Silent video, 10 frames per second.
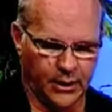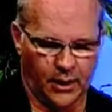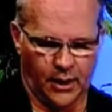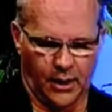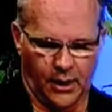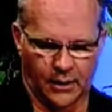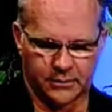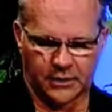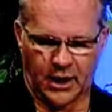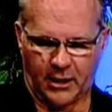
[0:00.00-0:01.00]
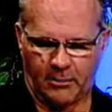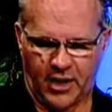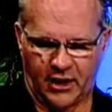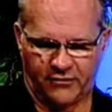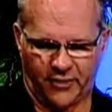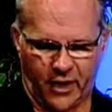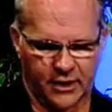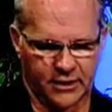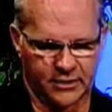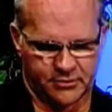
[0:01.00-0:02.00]
Uh, campaign
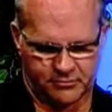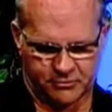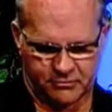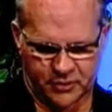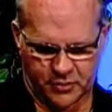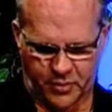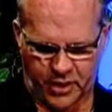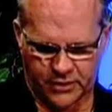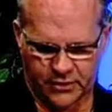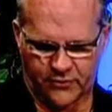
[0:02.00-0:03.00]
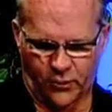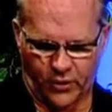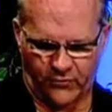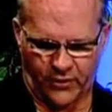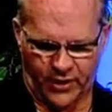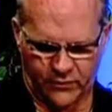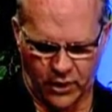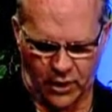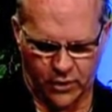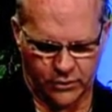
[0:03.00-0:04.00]
filings, expenses, forty-five
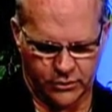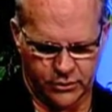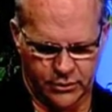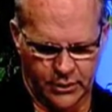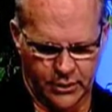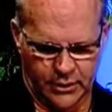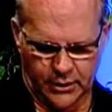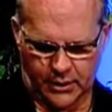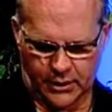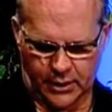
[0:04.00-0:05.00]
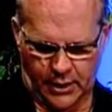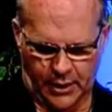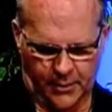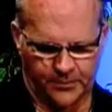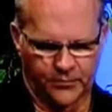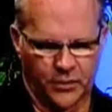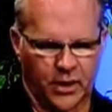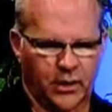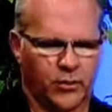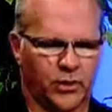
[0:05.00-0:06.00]
dollars. Um,
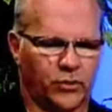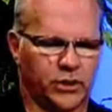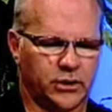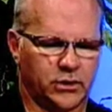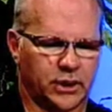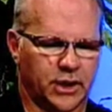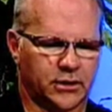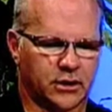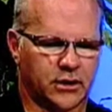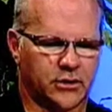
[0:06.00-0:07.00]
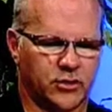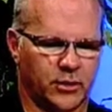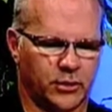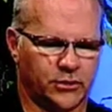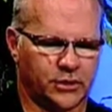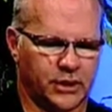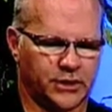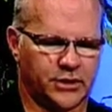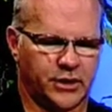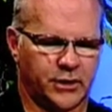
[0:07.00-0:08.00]
but when you look at the contributors
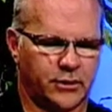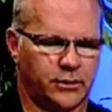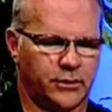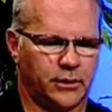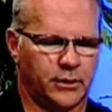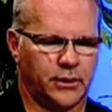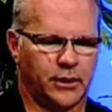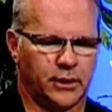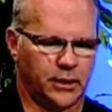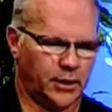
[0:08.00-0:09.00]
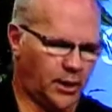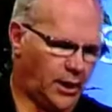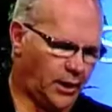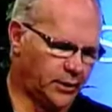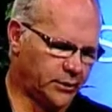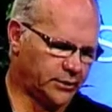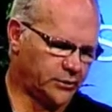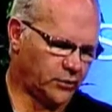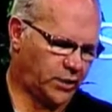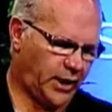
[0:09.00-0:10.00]
list here, uh, it's
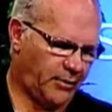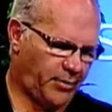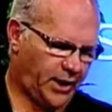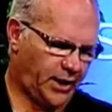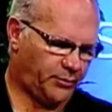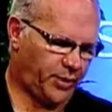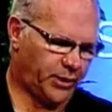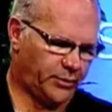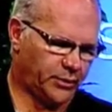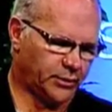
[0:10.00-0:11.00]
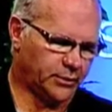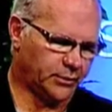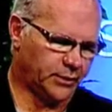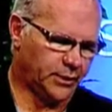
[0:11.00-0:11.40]
her campaign people.